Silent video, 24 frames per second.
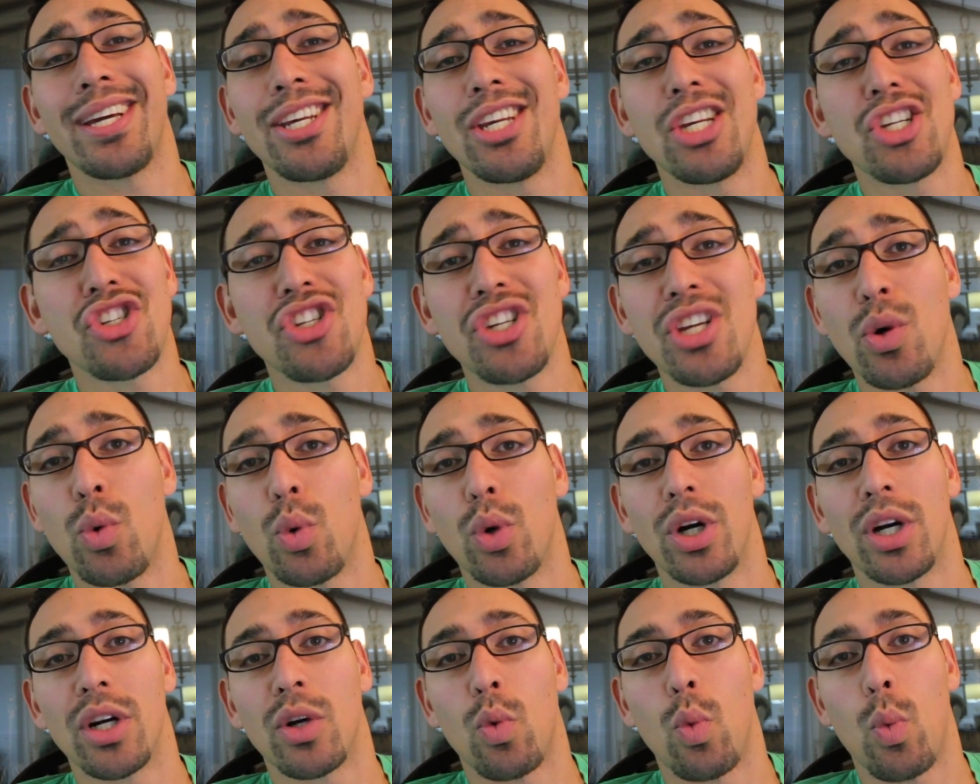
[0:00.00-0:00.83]
conditioning
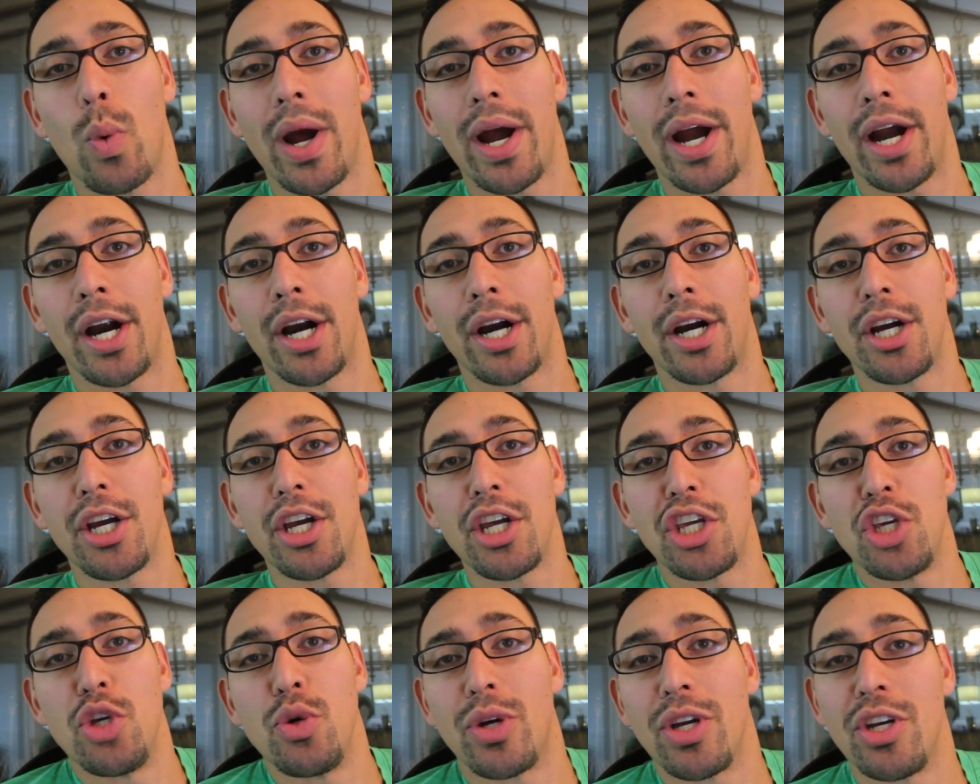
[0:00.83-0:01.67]
work where
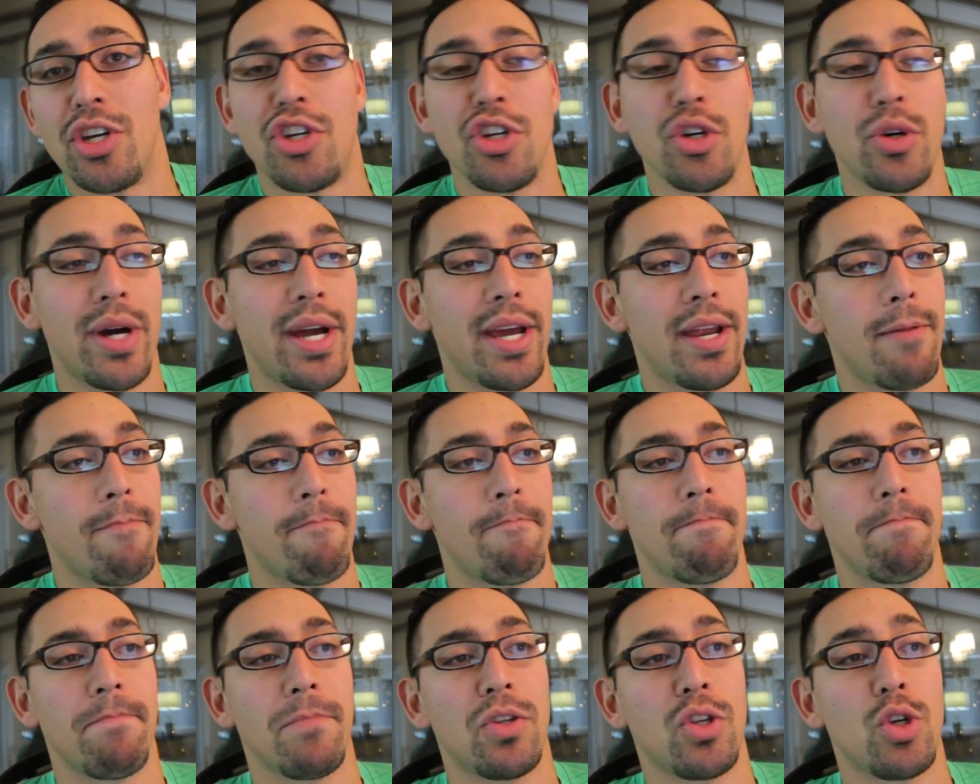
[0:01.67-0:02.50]
you can do
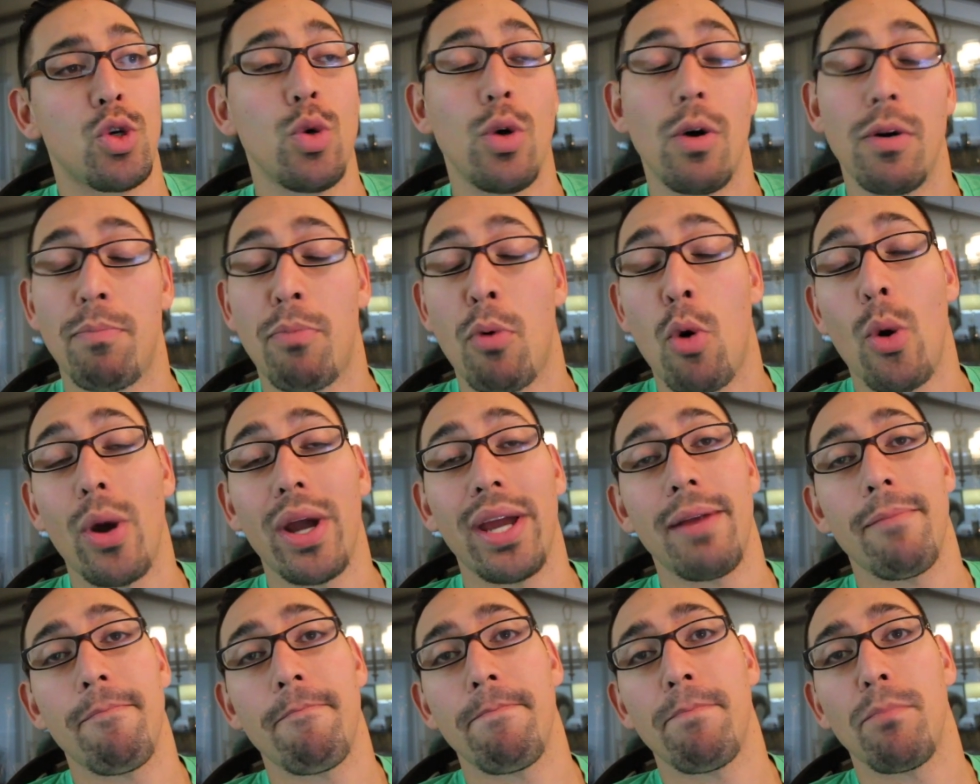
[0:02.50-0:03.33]
it to a
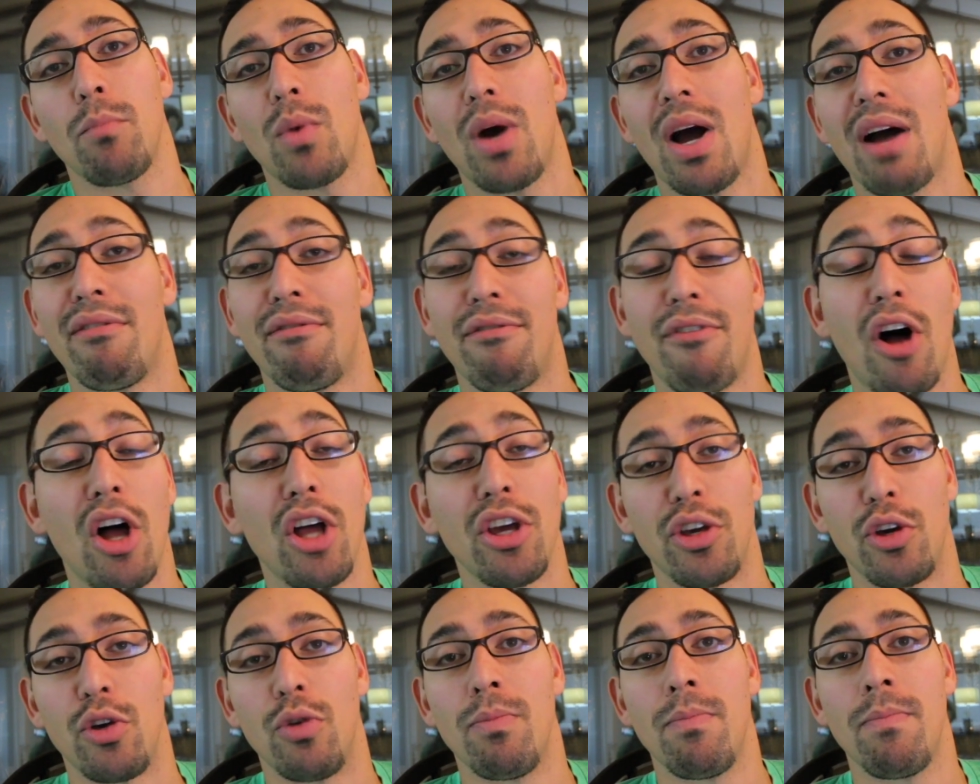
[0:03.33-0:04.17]
point of
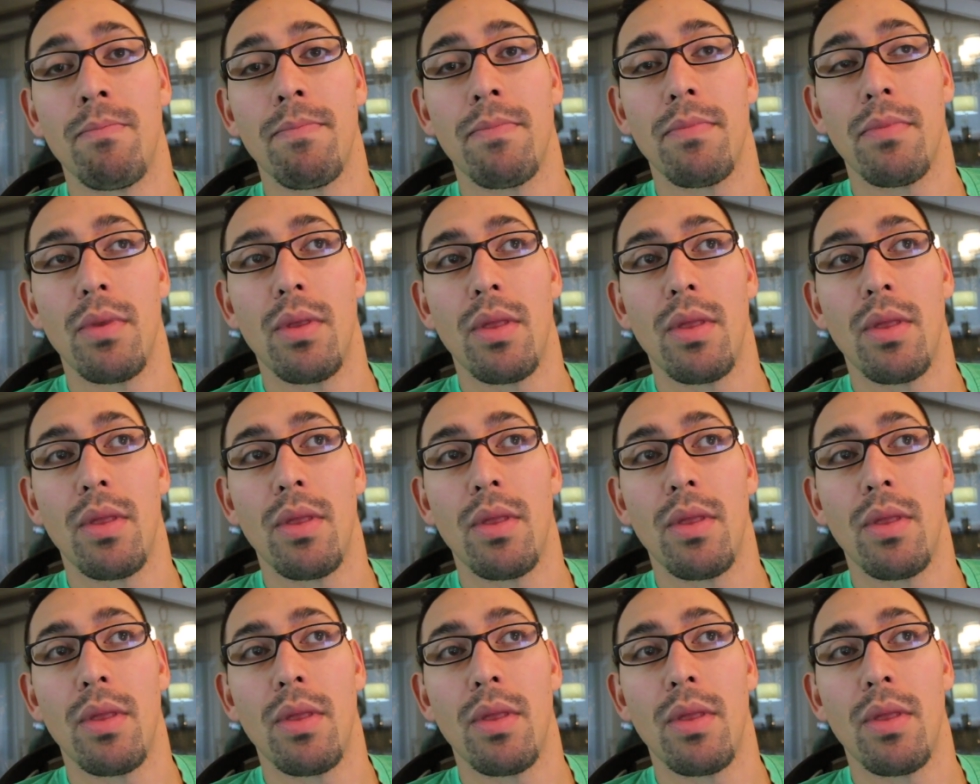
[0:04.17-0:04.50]
volume